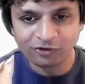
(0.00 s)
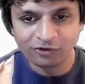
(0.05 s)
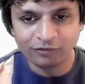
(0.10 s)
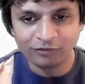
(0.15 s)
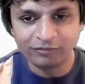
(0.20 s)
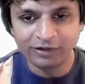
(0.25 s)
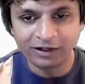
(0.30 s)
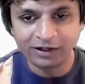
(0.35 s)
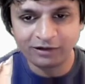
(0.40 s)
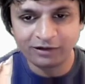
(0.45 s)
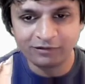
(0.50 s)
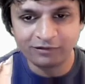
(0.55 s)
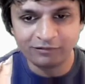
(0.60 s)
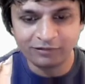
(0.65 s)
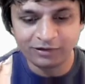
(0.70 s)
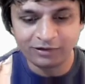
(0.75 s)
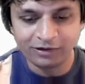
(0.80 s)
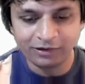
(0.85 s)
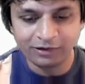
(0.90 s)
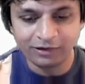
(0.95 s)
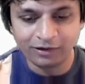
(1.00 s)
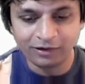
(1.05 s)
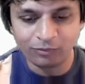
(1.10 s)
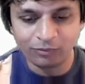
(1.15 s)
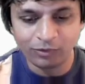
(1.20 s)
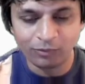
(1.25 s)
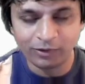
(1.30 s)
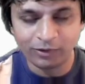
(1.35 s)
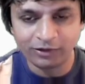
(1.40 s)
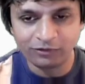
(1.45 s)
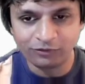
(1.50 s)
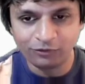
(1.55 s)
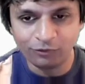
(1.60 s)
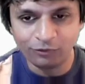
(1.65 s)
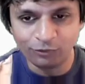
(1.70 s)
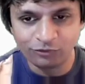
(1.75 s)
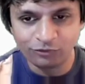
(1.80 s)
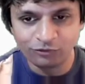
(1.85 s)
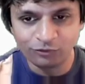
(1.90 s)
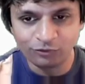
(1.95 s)
of an activity that we want to
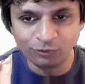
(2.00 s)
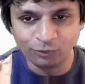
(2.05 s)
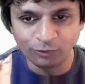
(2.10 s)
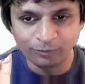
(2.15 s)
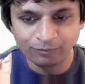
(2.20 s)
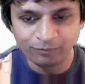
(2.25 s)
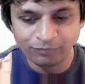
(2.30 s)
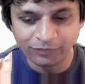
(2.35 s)
go to.